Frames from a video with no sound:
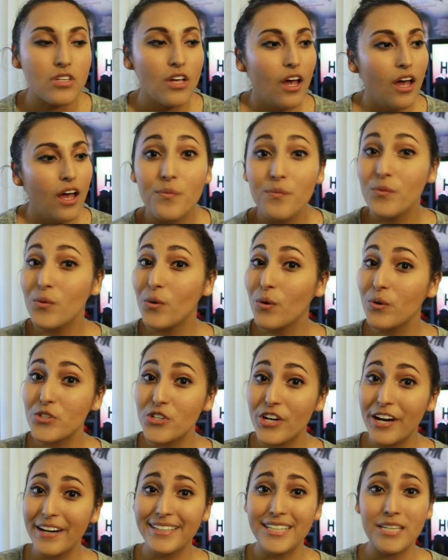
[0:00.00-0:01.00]
We'll,
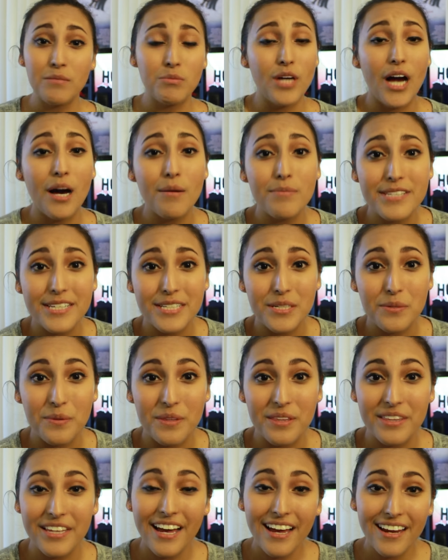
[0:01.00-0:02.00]
we'll try to keep you updated
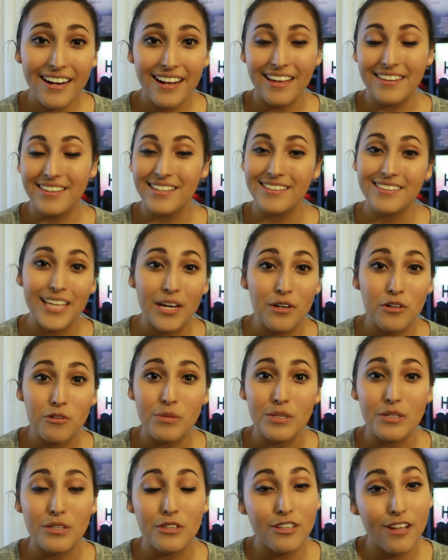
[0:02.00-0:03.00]
with that. I think
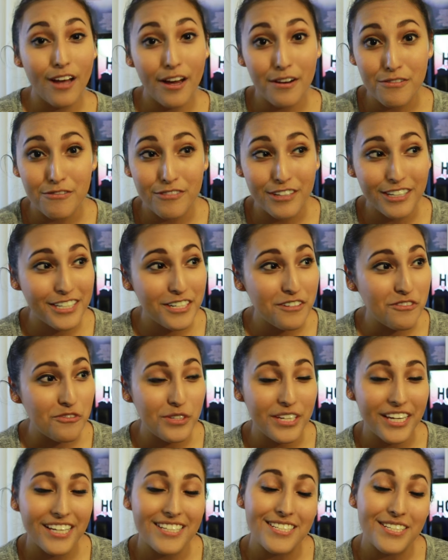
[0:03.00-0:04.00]
that'll be a lot of fun
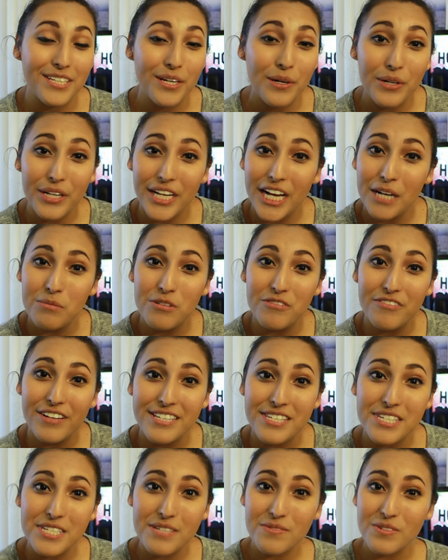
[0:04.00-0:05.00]
if we get to go to a couple
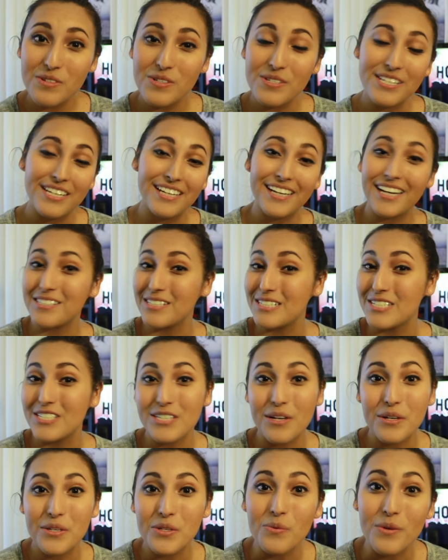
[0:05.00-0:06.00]
festivals and I get to
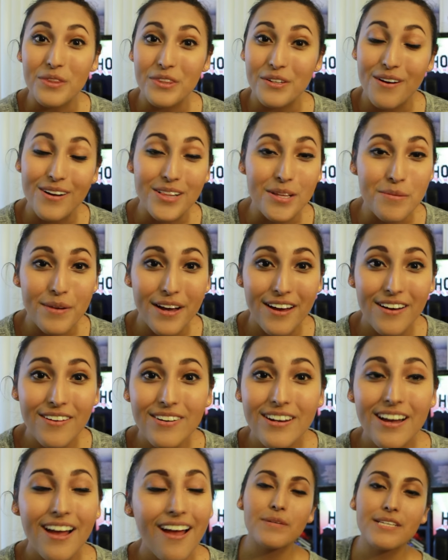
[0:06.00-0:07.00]
show you what they're all
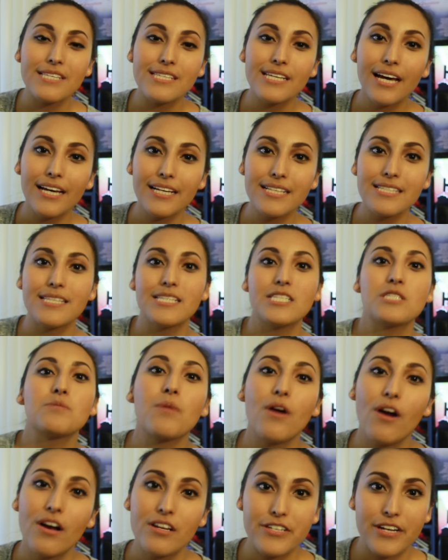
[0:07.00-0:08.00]
about. Besides this
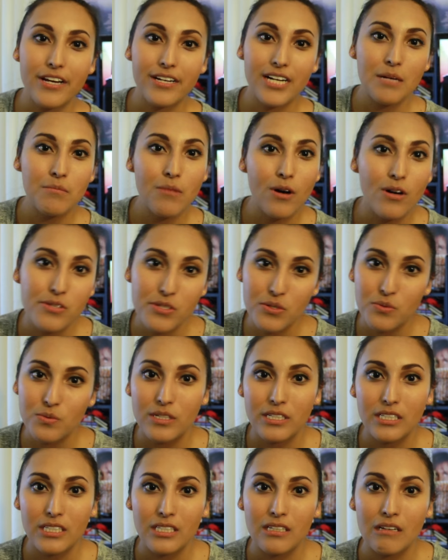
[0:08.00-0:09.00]
project, I'm also
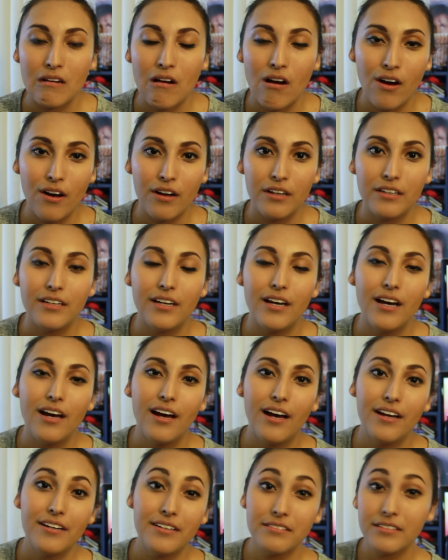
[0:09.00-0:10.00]
working on
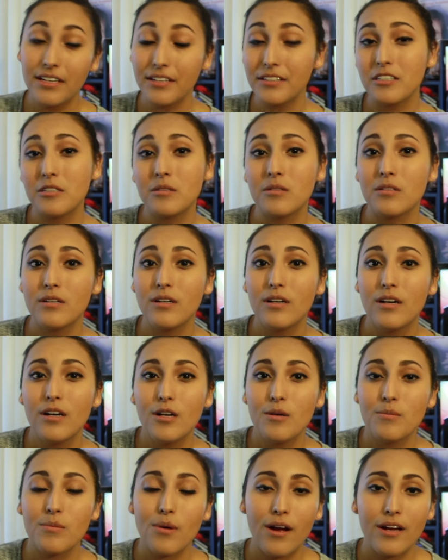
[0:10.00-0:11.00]
another
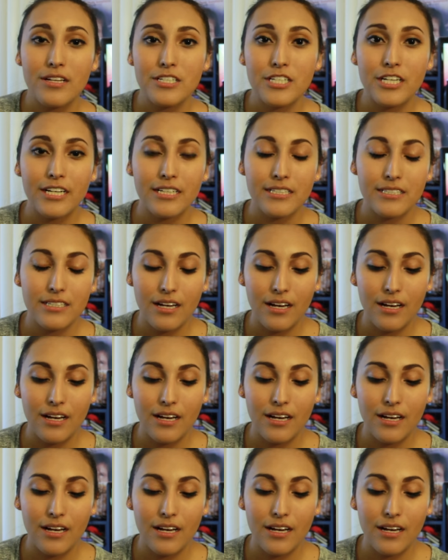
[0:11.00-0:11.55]
project.